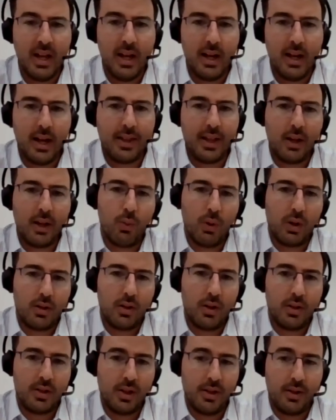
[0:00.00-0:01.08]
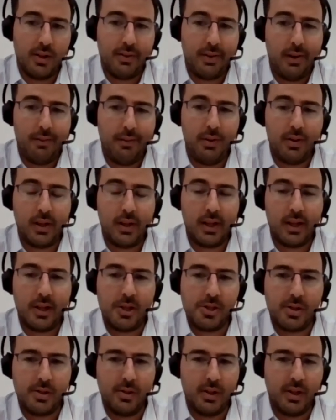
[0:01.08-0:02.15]
I think if you think
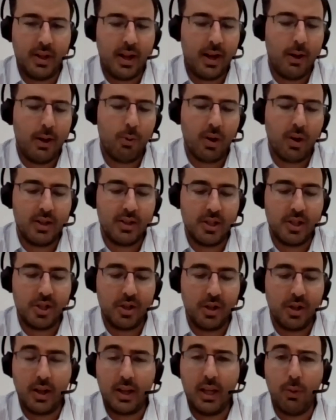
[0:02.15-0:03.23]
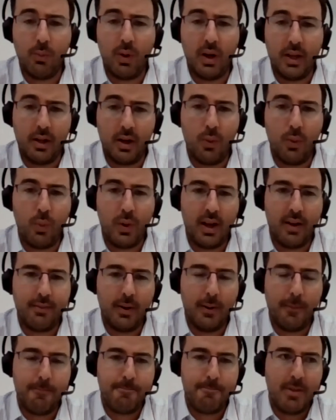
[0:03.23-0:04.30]
just an organization like EY, you know, we have
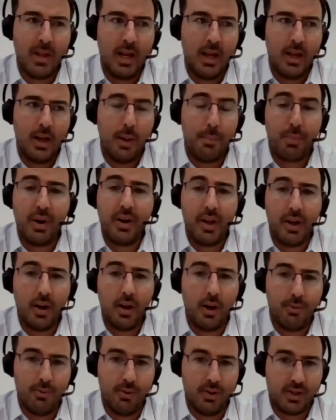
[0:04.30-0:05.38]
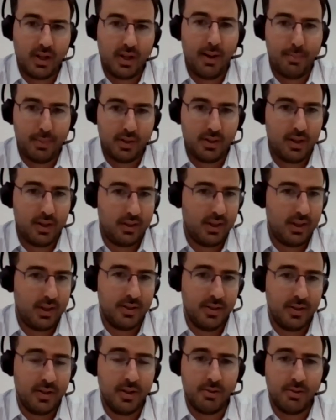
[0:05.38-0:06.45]
a pretty low risk appetite
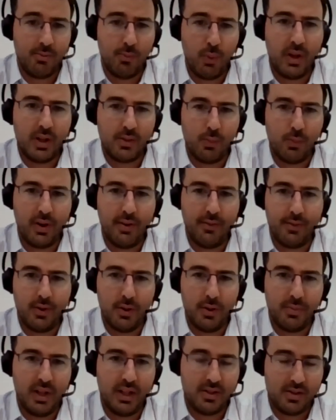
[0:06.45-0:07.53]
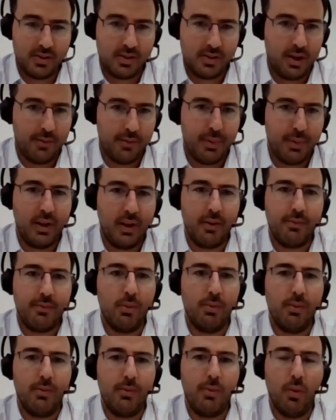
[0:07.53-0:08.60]
as it is. We're a firm that's, you know, been here
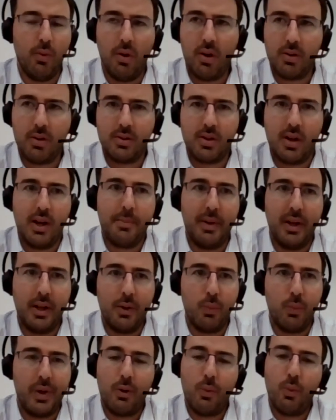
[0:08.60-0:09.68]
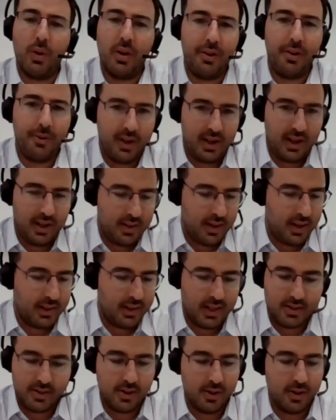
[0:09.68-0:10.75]
for a long time, and we don't want to do anything
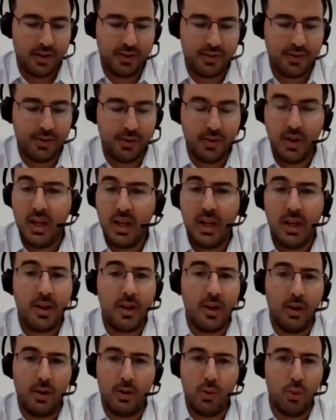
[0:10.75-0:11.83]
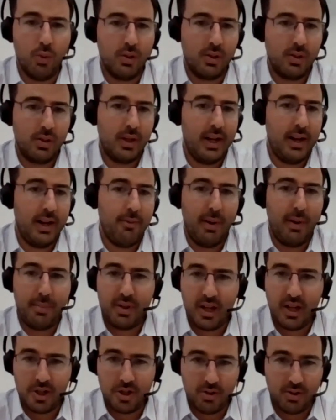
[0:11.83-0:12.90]
that's going to, you know, cause any
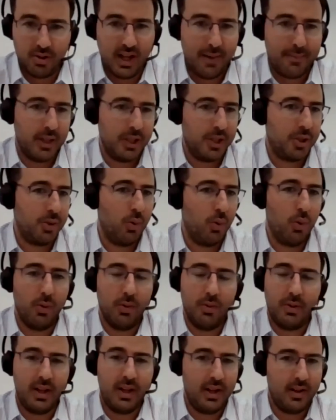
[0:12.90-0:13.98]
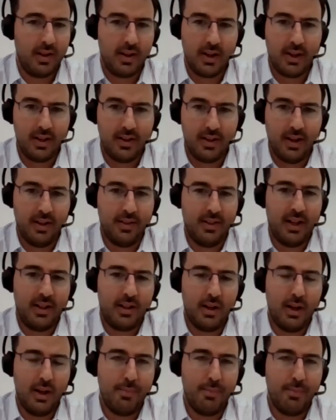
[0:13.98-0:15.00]
reputational damage or anything in that line.